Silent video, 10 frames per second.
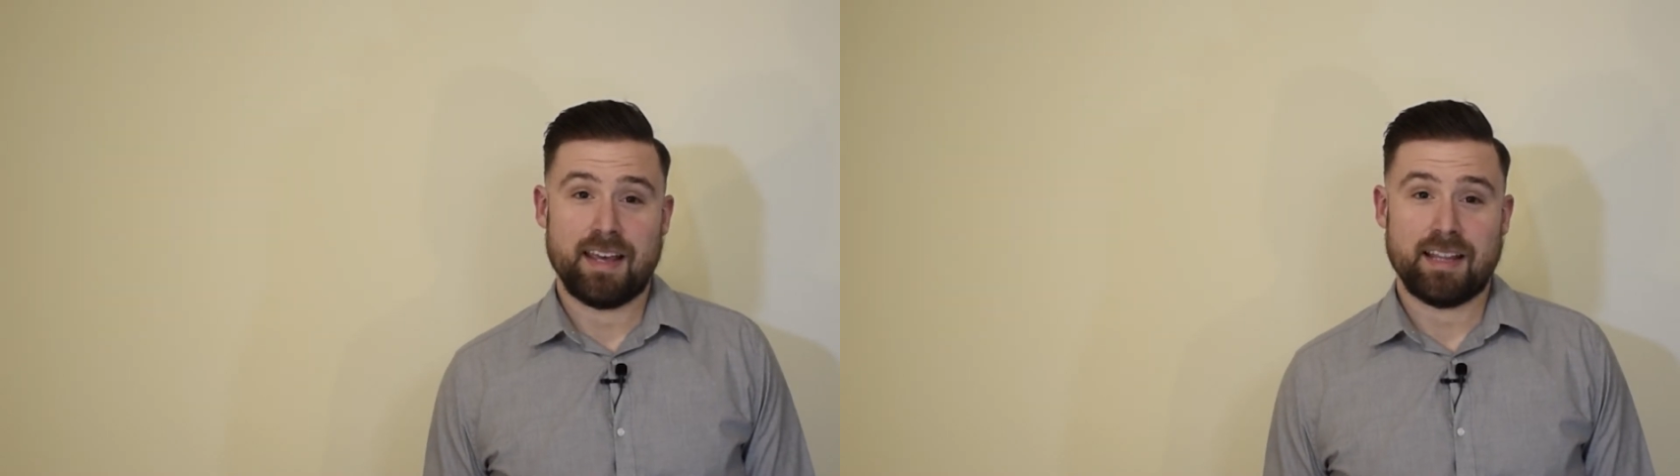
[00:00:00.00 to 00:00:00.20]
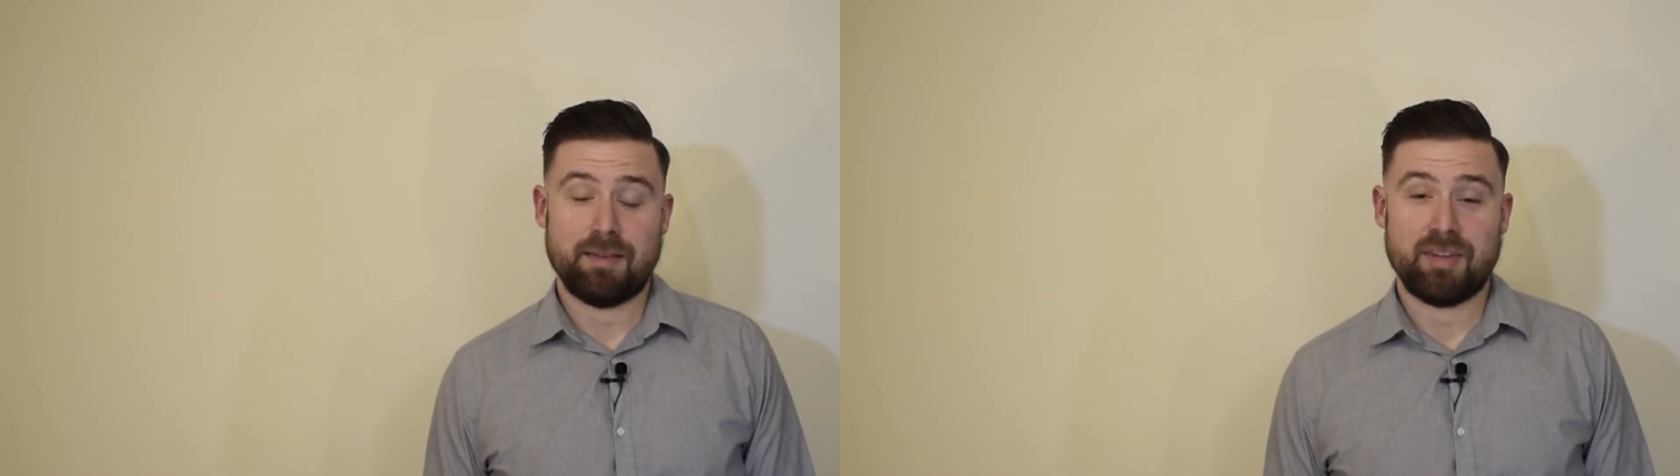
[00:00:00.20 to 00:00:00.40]

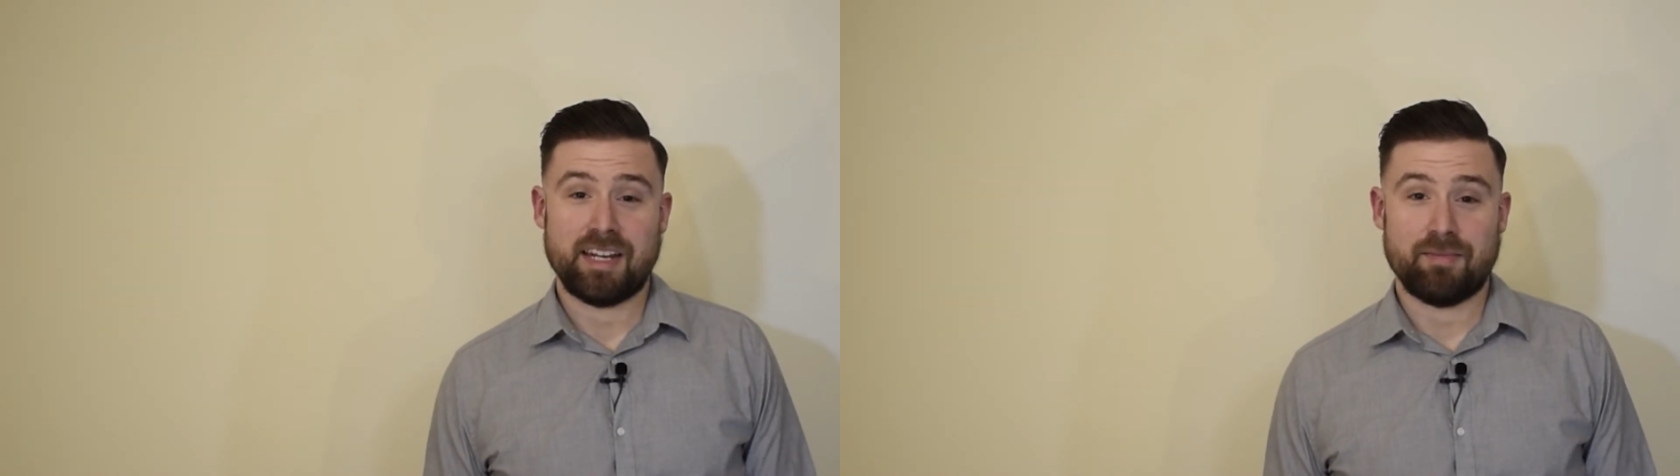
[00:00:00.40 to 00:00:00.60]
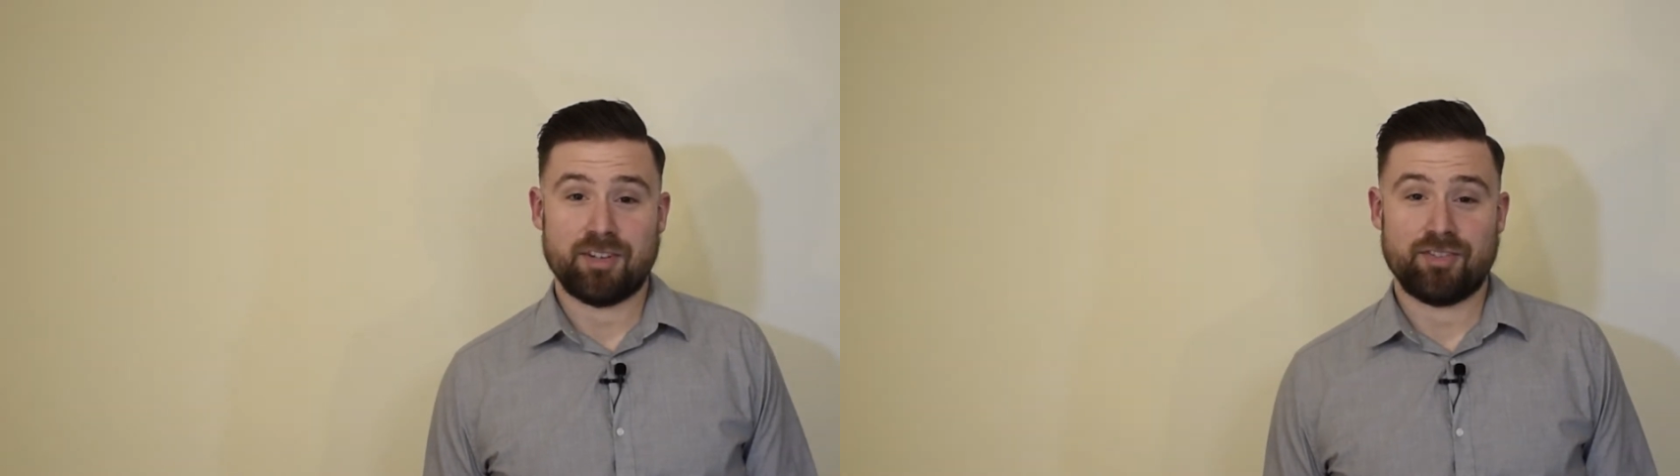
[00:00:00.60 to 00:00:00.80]
Let me
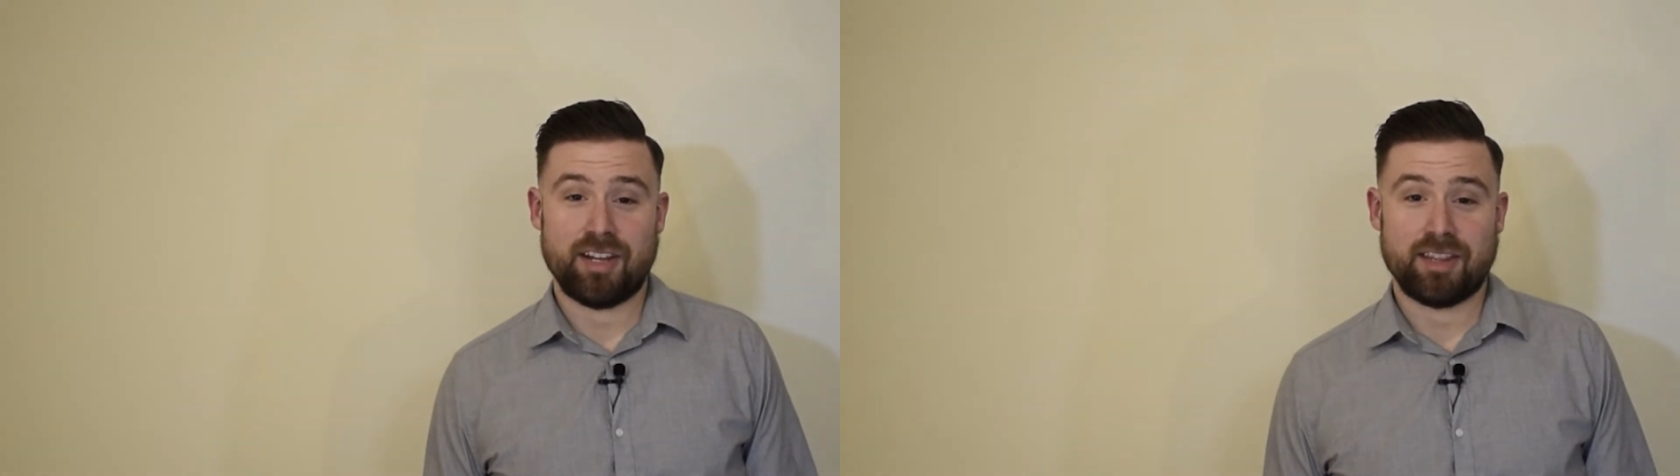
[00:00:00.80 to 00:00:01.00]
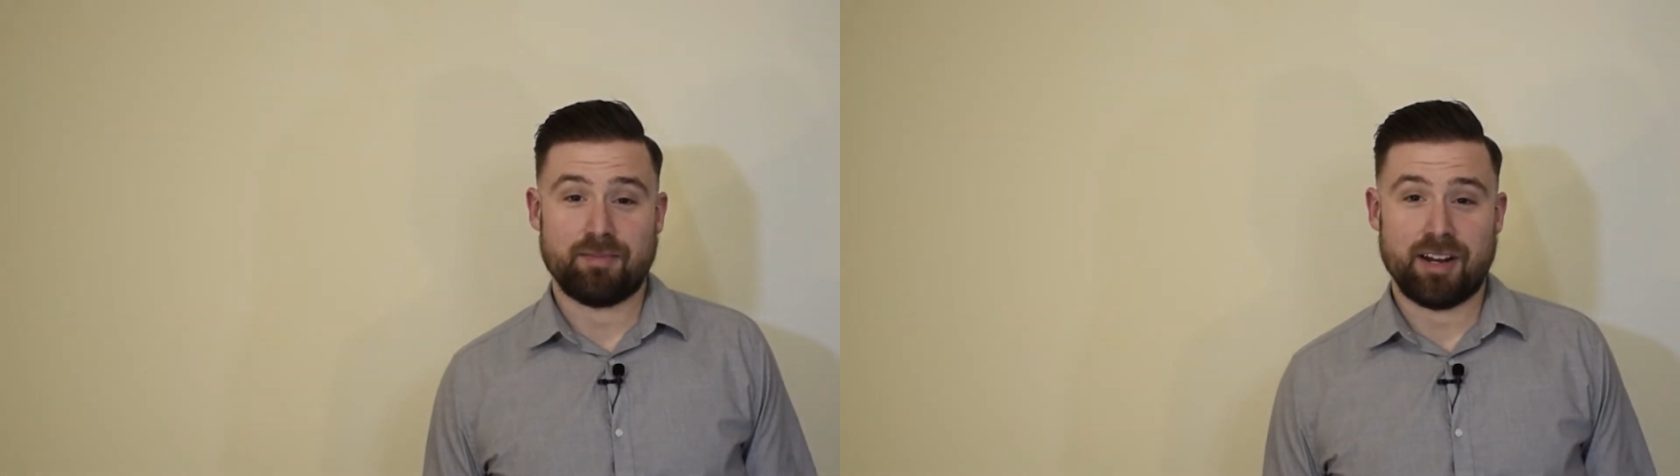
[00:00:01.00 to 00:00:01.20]

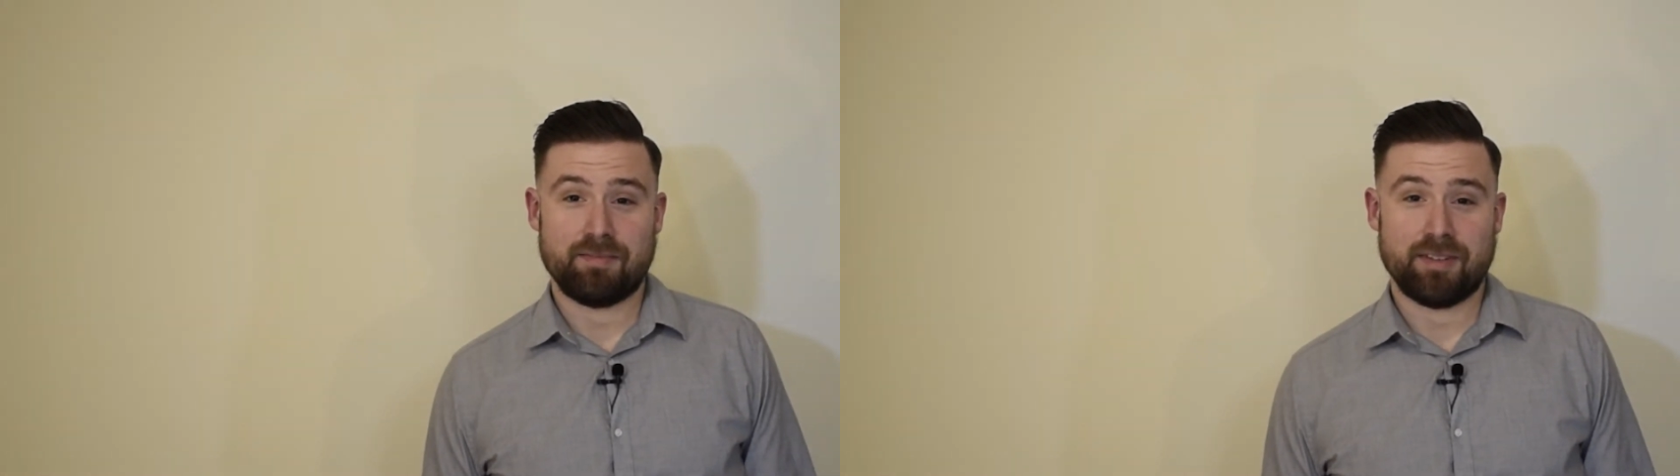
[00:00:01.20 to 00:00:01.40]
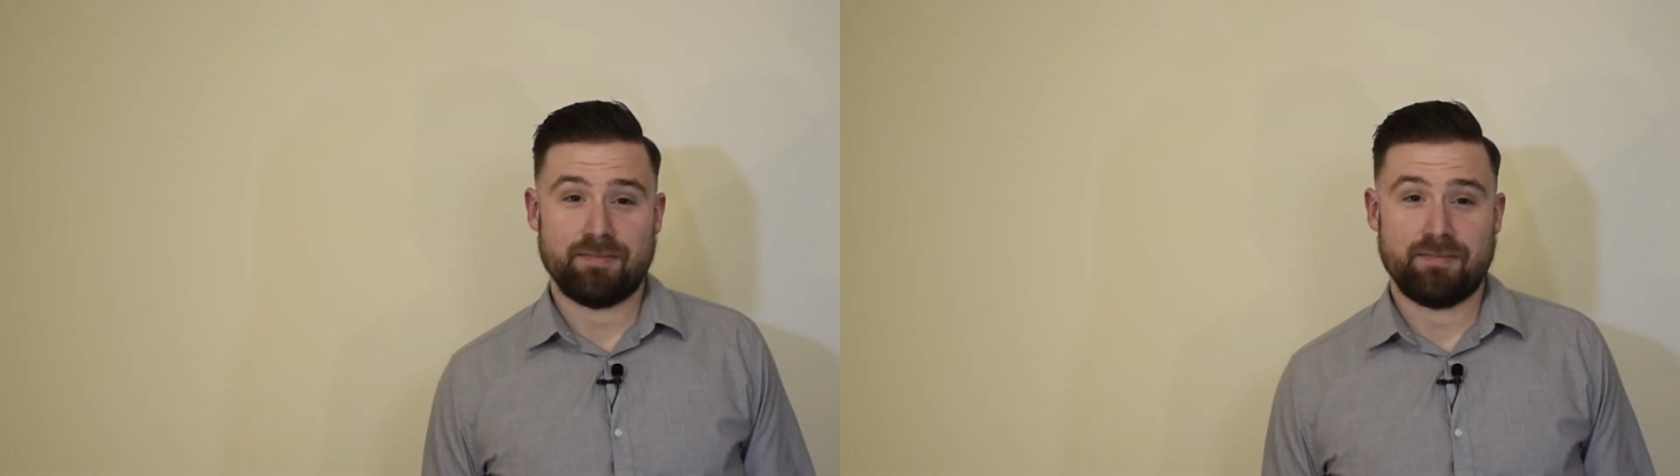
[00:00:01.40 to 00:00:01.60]
demonstrate the
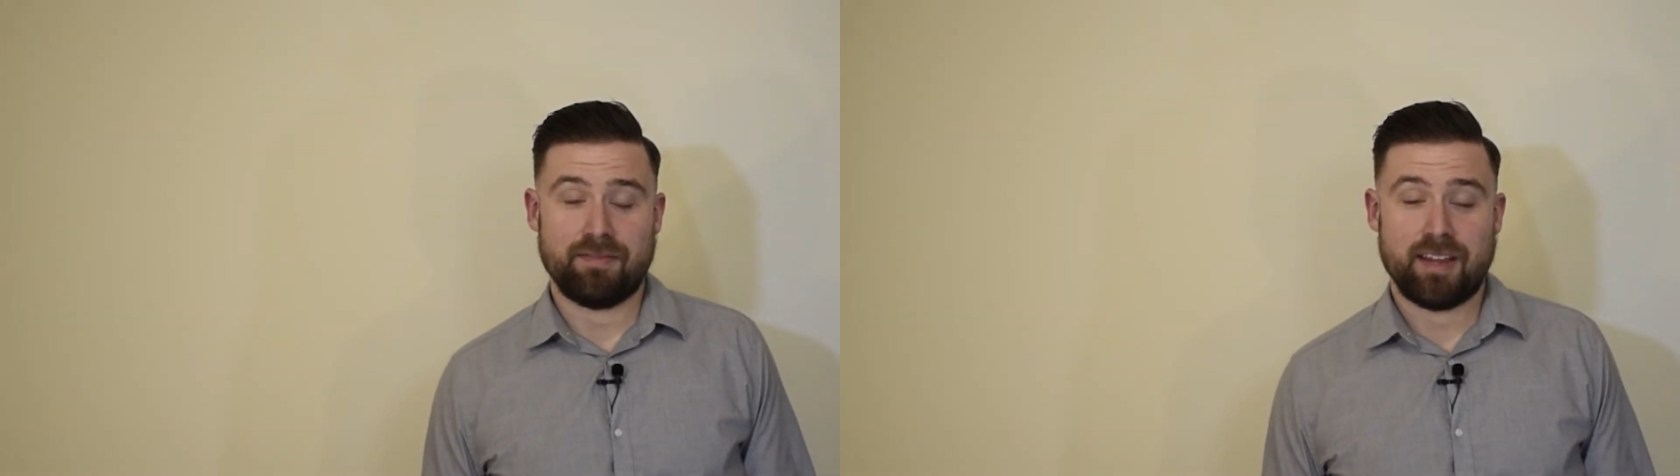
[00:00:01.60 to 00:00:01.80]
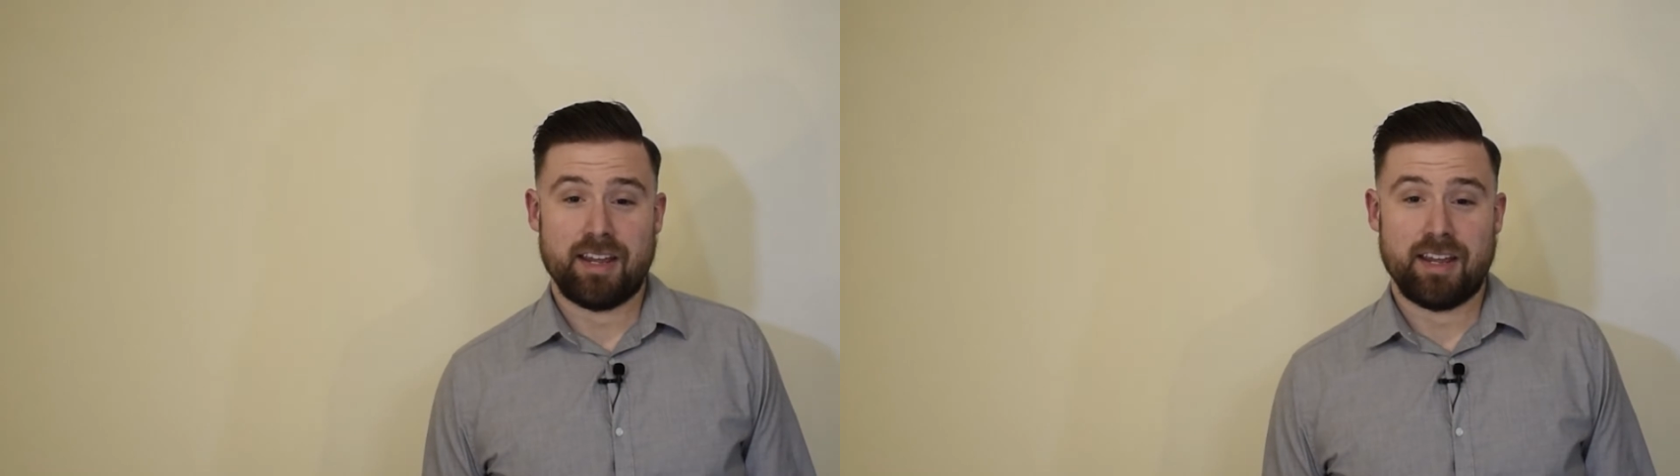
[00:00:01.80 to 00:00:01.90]
problem.